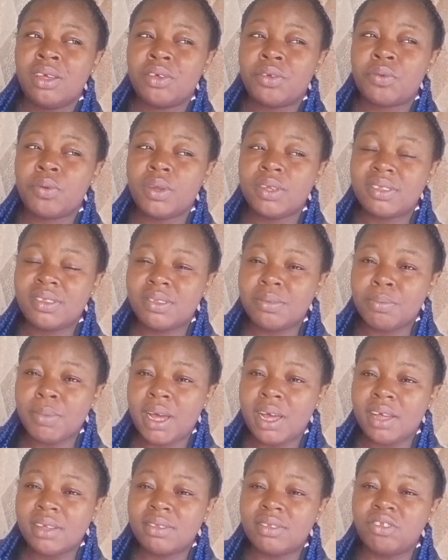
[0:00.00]

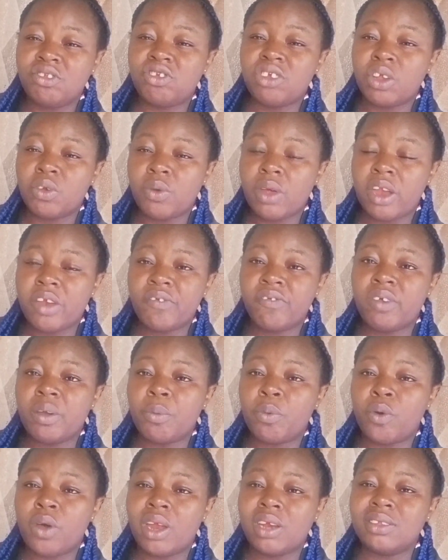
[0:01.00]
Christmas, January,
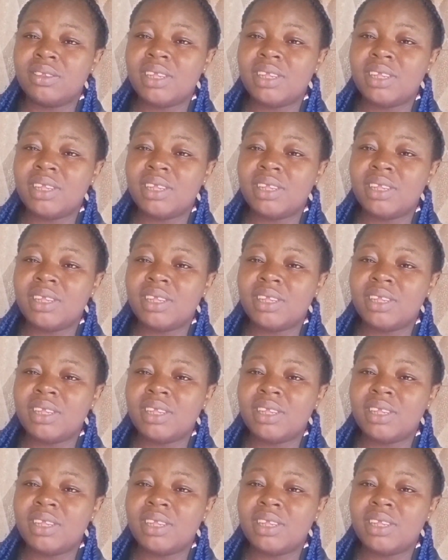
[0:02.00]
February.